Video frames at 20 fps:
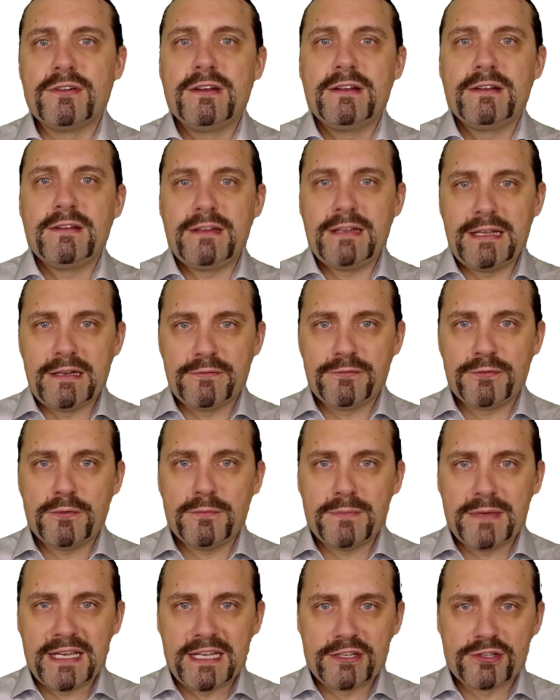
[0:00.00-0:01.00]
the
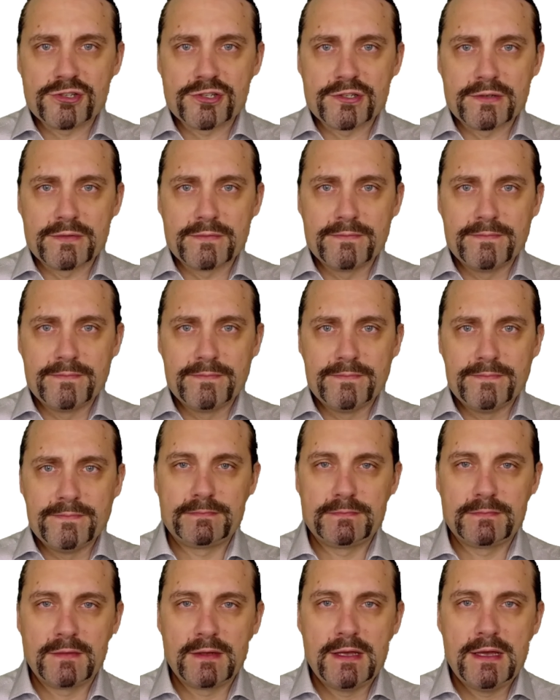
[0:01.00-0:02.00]
information.
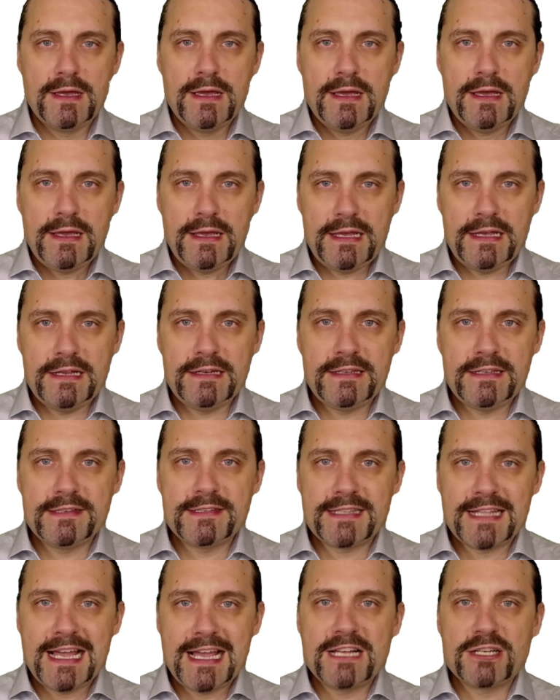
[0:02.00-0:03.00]
In these
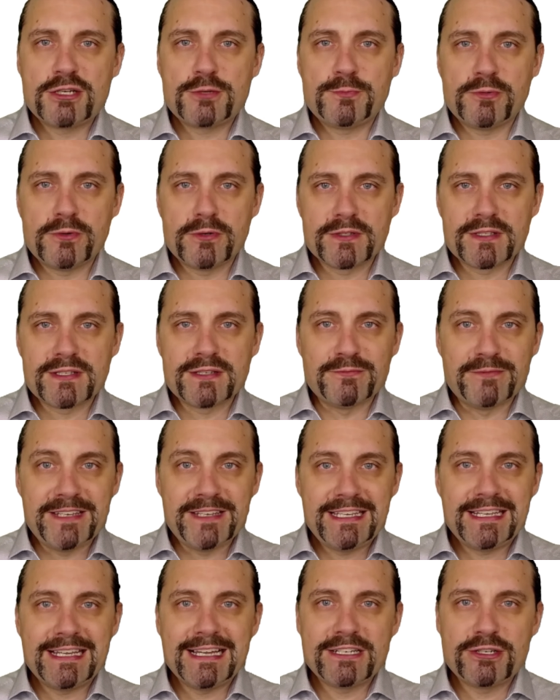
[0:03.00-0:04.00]
dashboards, we
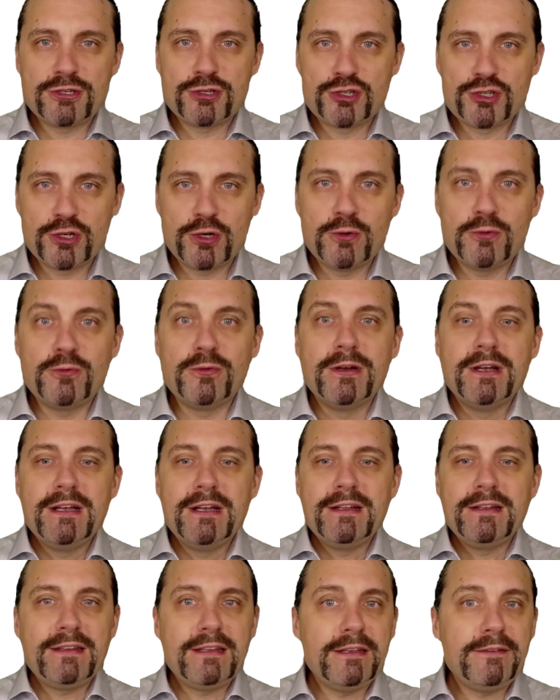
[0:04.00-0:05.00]
can show
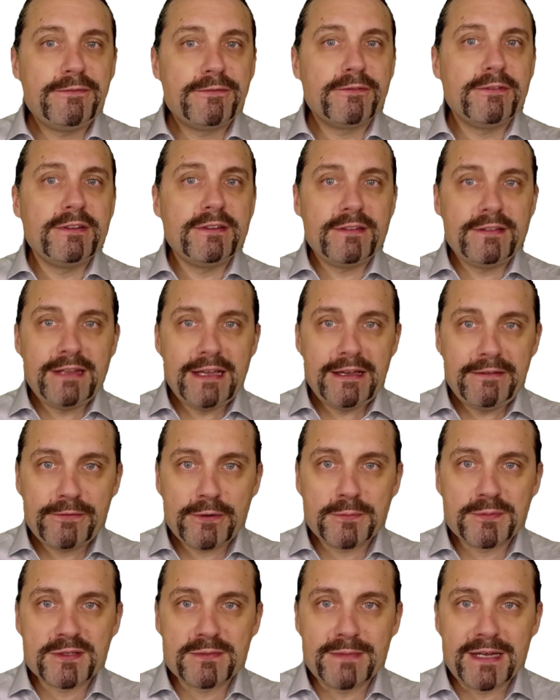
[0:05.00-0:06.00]
different
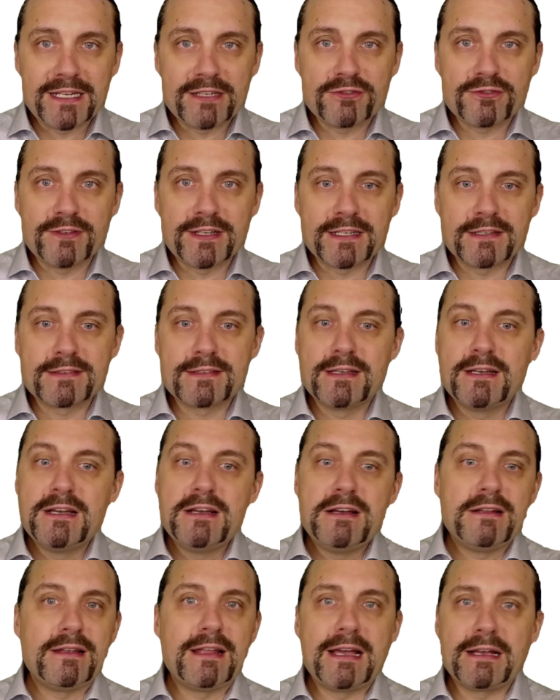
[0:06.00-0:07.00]
DevOps metrics,
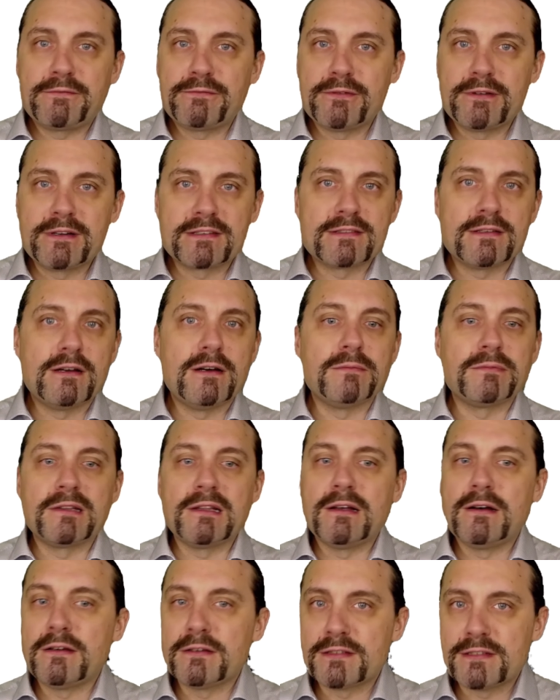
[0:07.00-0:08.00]
like for example,
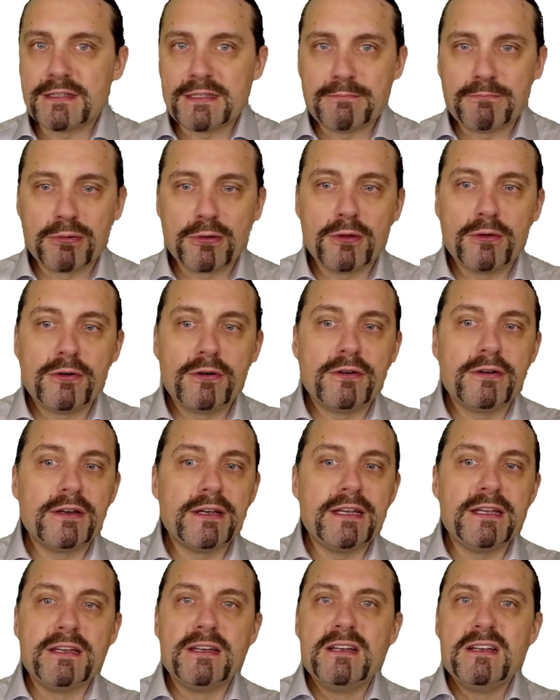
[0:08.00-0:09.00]
last
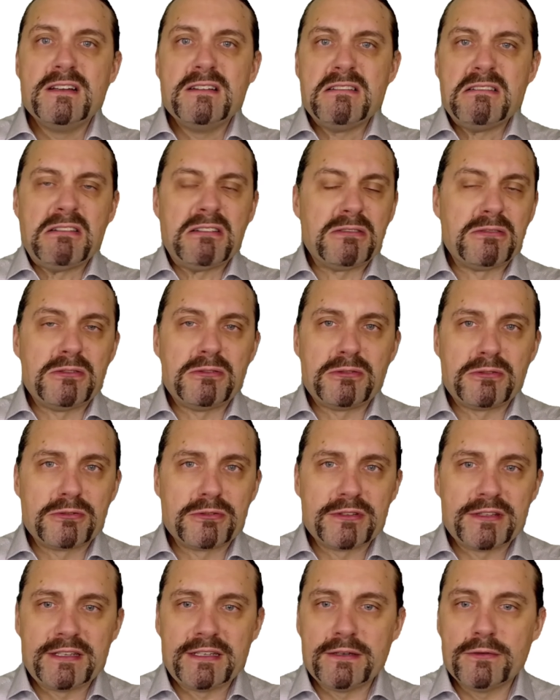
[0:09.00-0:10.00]
deploy or
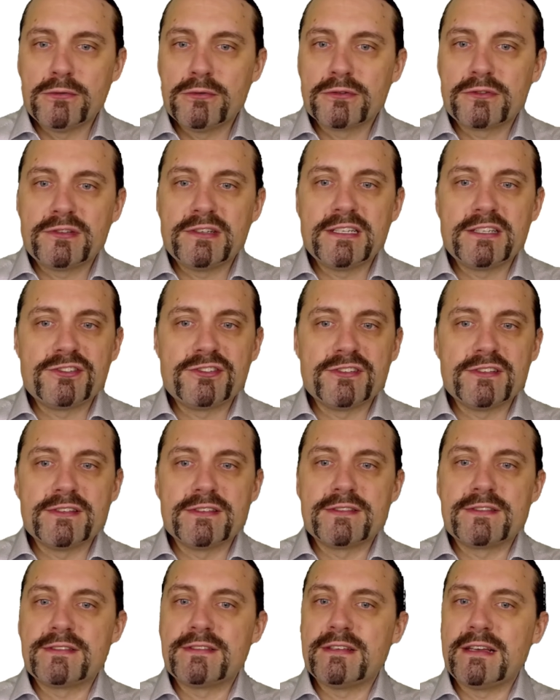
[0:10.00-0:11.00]
the
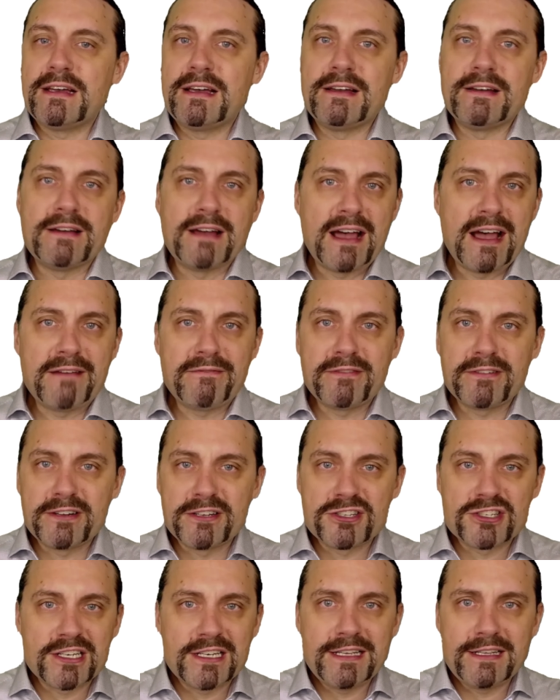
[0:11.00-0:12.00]
outages,
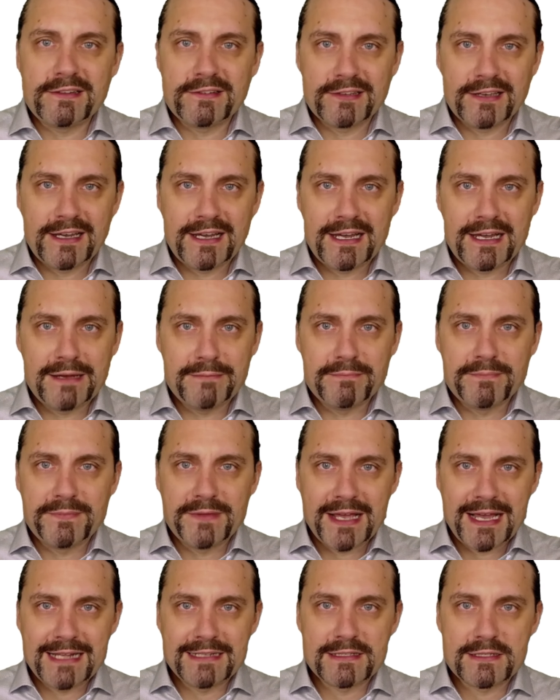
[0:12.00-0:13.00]
average lead time,
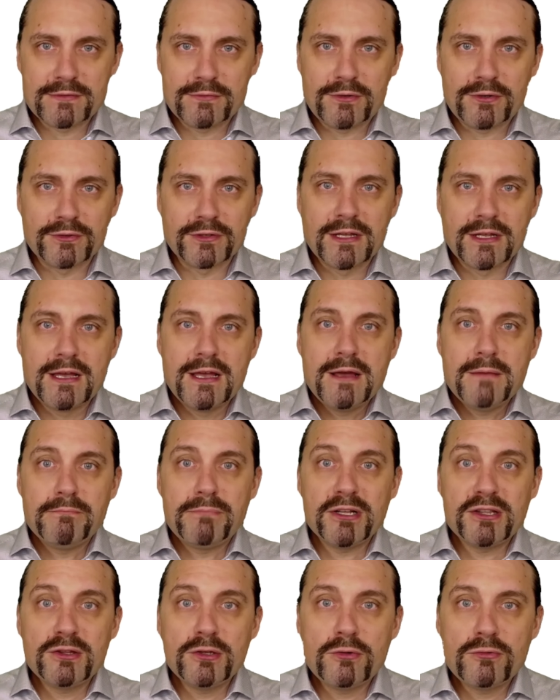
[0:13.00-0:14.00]
and so on. But
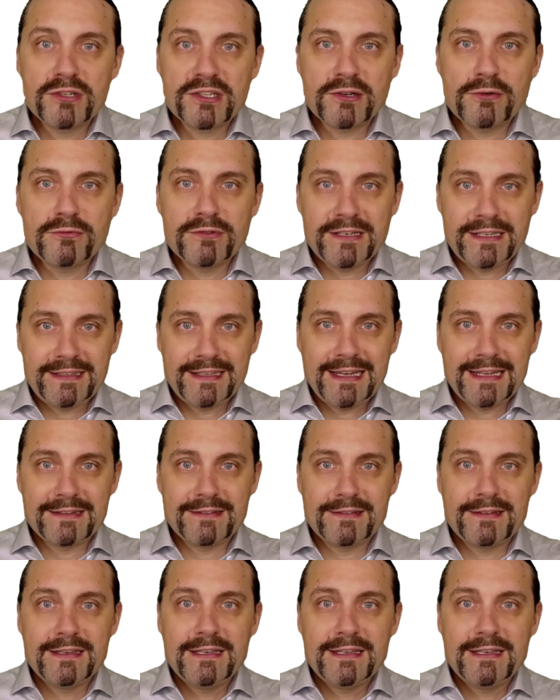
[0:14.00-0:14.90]
not only that,